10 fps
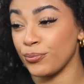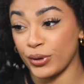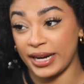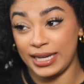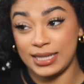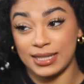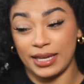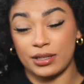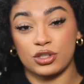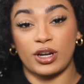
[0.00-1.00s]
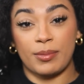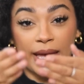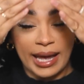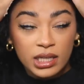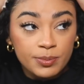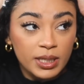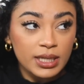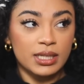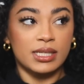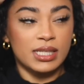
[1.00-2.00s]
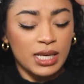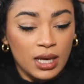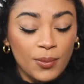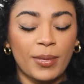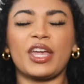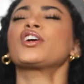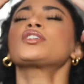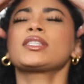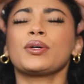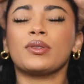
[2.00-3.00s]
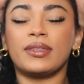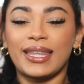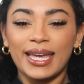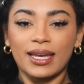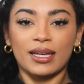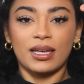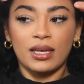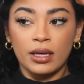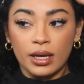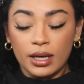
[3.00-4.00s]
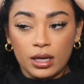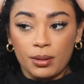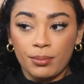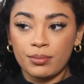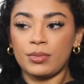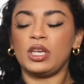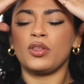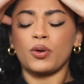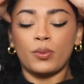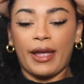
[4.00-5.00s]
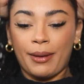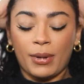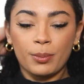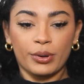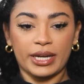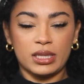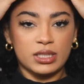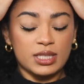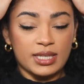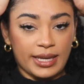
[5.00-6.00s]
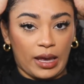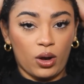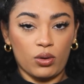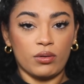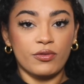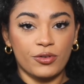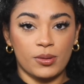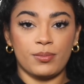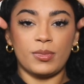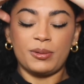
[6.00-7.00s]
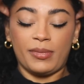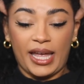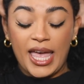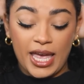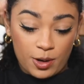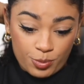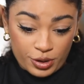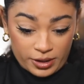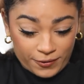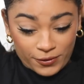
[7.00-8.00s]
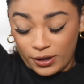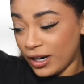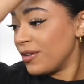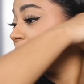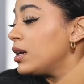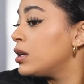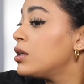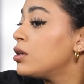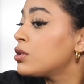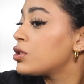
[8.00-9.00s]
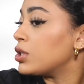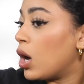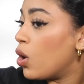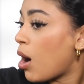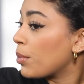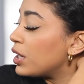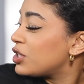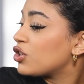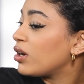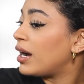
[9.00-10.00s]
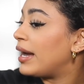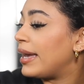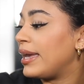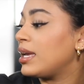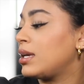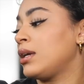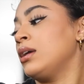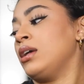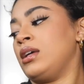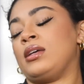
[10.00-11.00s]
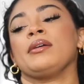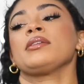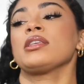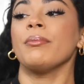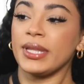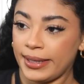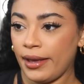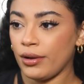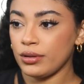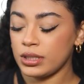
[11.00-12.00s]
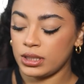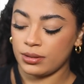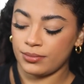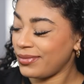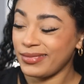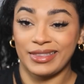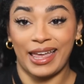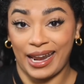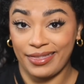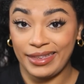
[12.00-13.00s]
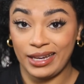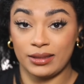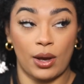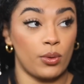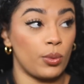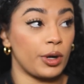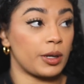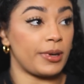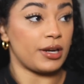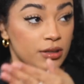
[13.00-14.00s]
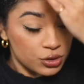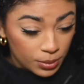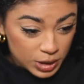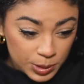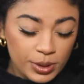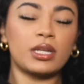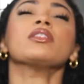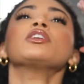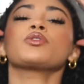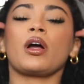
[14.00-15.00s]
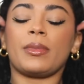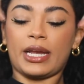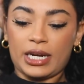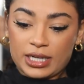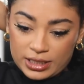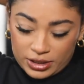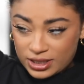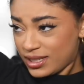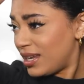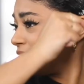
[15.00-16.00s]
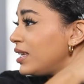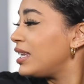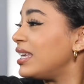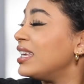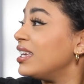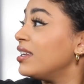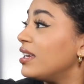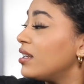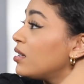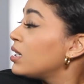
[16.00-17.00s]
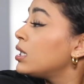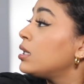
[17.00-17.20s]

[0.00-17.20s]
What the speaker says: braids, like straight backs, because my hair is so thick. Either way, my braids stick out from my head pretty far. So I'm gonna try something else that I think that will work better. So I'm just putting this throughout my hair because there's nothing in it.